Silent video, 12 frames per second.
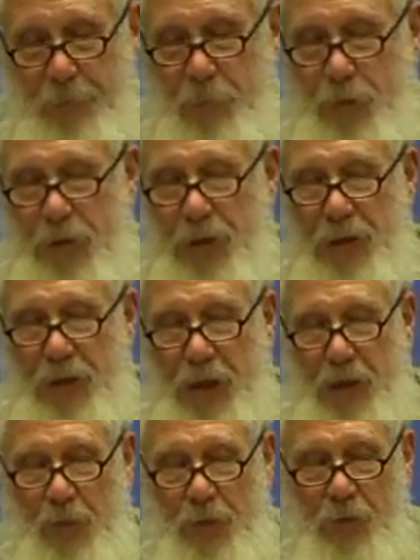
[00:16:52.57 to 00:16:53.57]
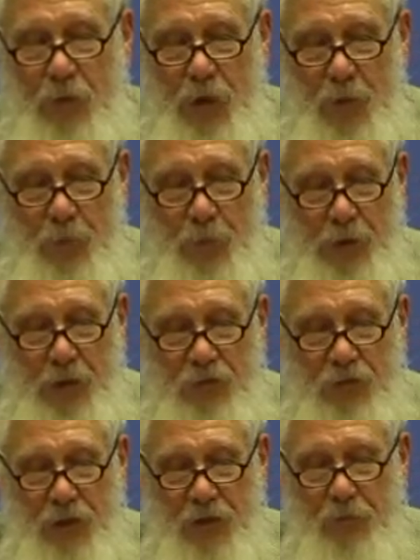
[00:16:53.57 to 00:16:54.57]
So what enables
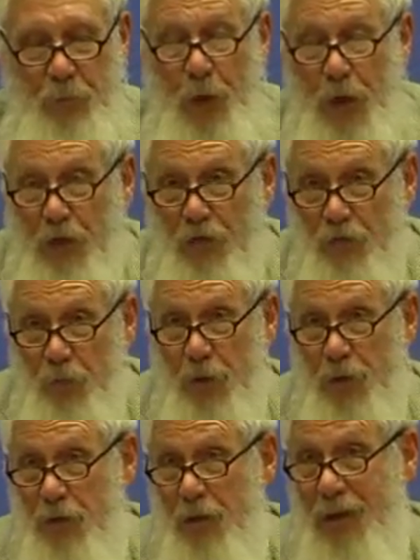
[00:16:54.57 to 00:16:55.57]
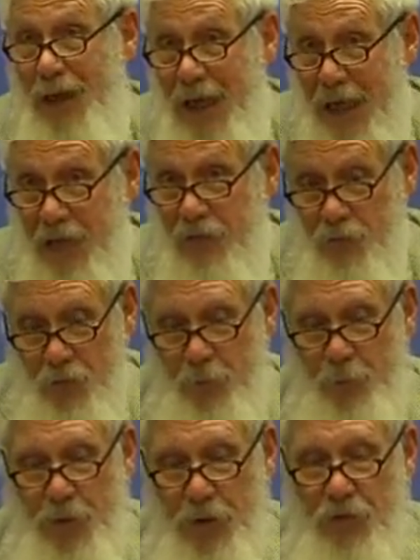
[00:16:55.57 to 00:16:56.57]
cooperation is punishment, not
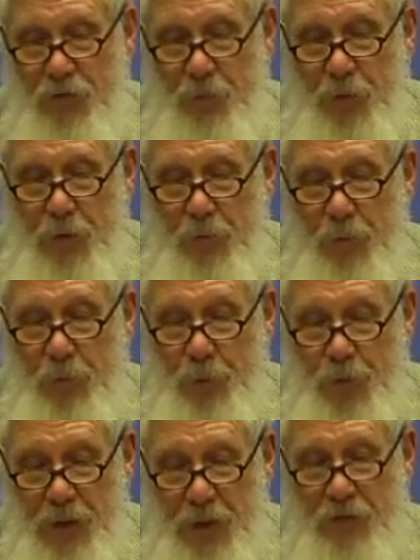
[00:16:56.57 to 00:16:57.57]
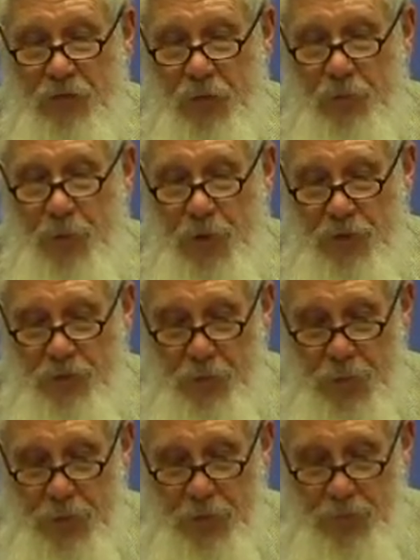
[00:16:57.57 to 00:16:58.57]
actual punishment, but potential
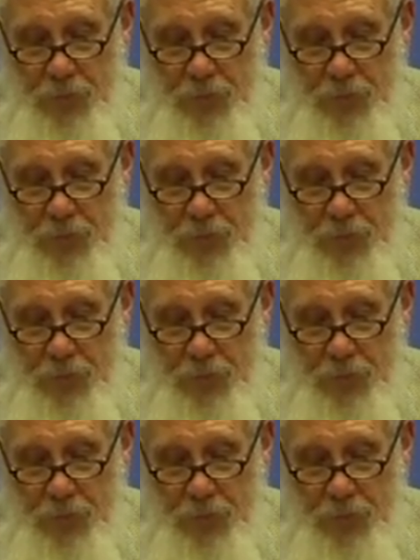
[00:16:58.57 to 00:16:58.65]
punishment.